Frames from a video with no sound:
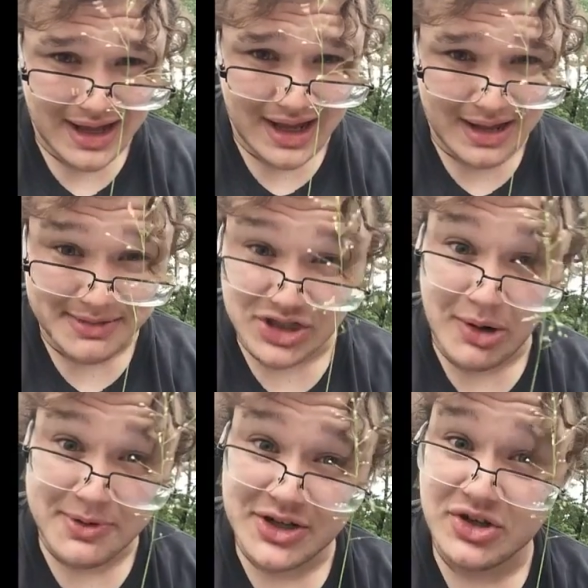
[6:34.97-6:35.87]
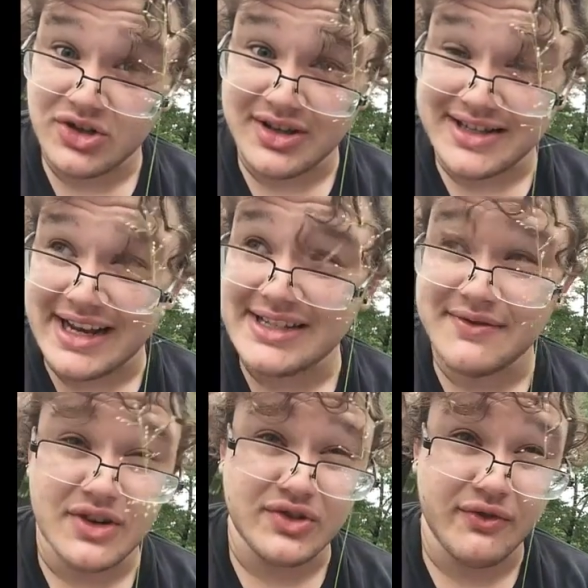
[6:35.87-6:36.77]
It's not particularly dense.
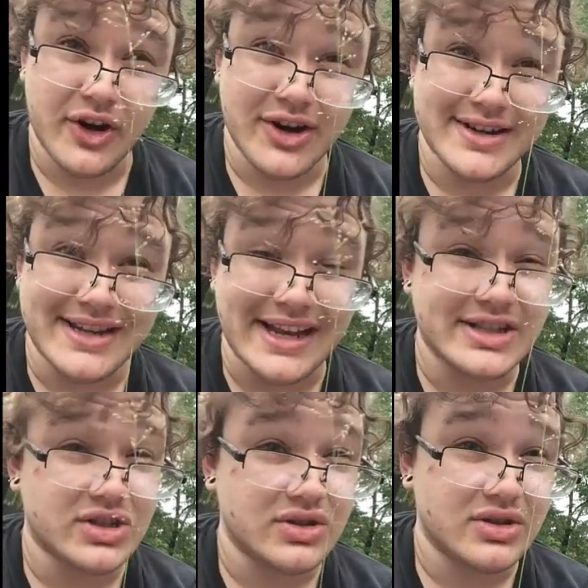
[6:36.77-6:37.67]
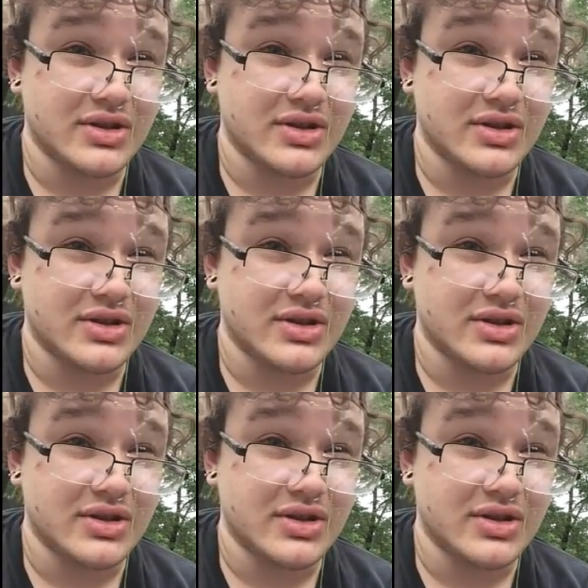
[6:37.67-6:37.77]
If there's a very dense